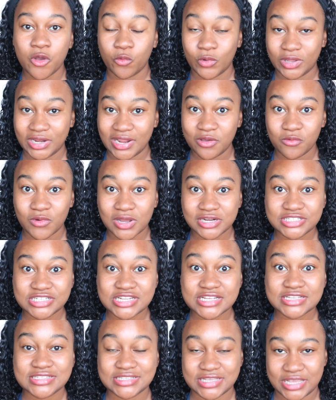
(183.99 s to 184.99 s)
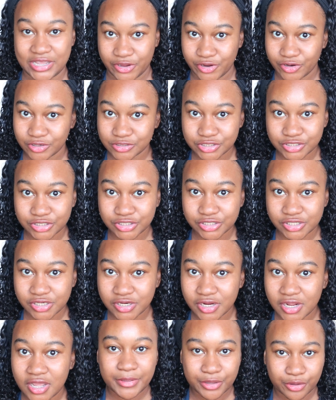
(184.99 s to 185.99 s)
When I watched his
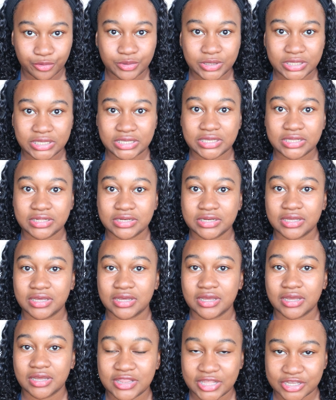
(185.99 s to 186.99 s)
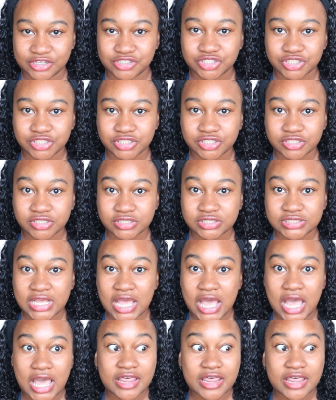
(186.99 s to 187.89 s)
character building lectures,